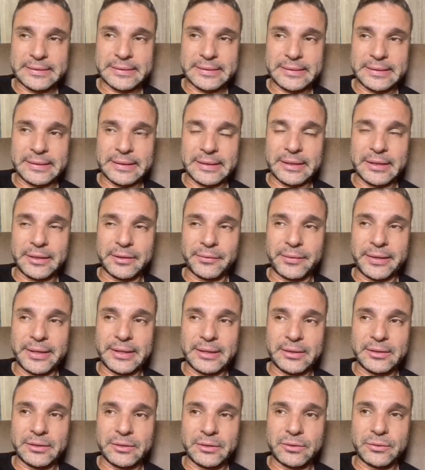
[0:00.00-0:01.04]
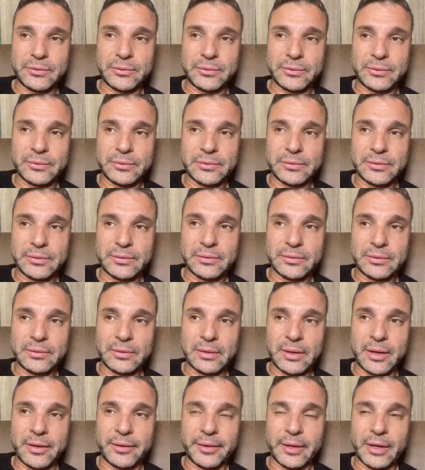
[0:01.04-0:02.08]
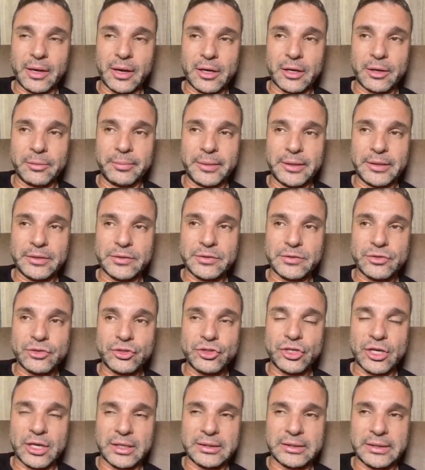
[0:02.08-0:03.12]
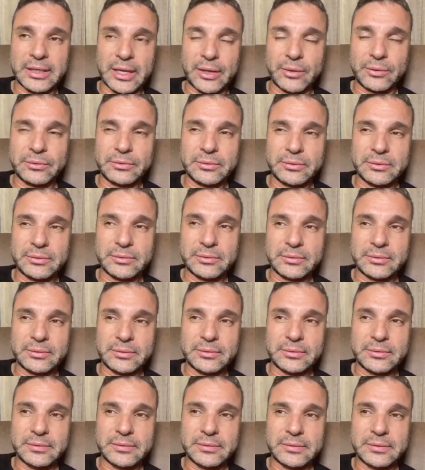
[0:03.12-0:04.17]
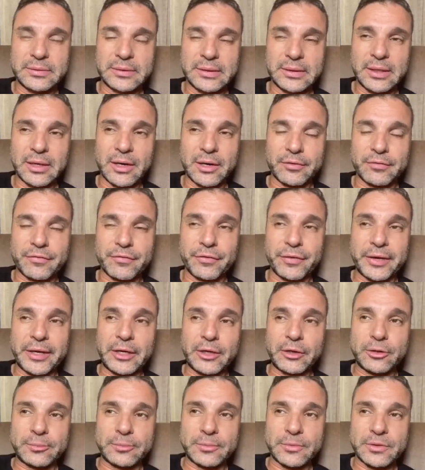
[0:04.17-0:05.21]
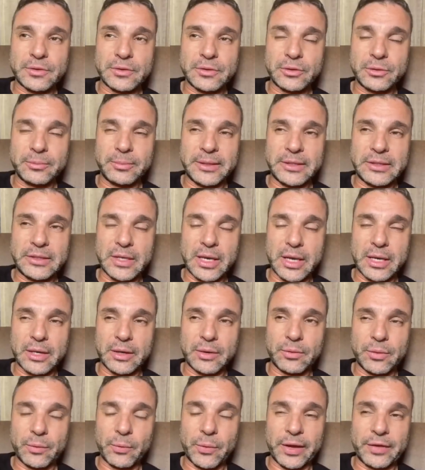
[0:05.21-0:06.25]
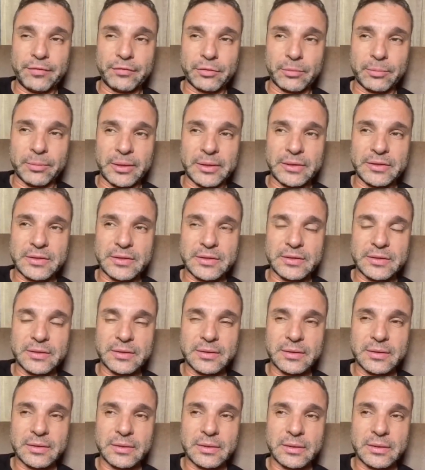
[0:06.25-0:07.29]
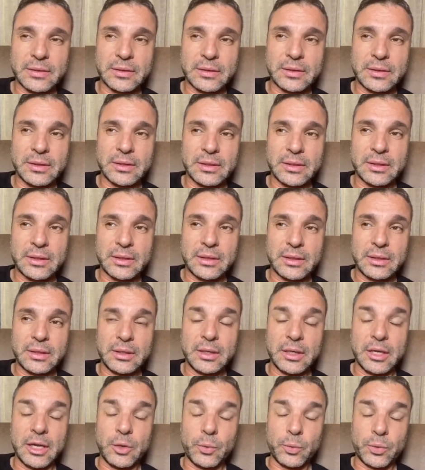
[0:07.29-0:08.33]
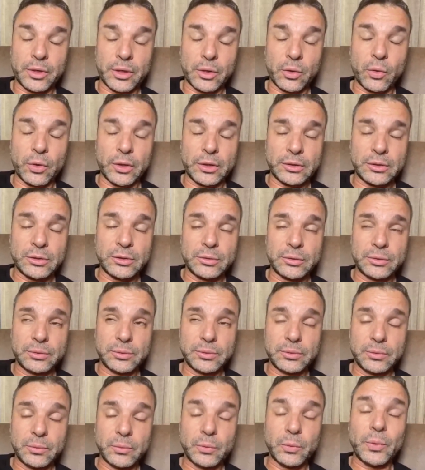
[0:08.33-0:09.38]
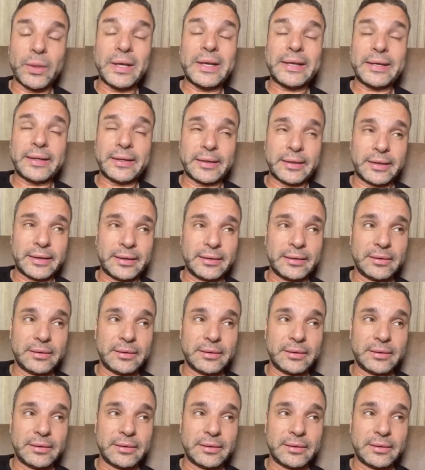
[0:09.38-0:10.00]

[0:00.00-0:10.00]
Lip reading: agreed to our economies shut down, our freedoms to be taken away from us, and we're going to willingly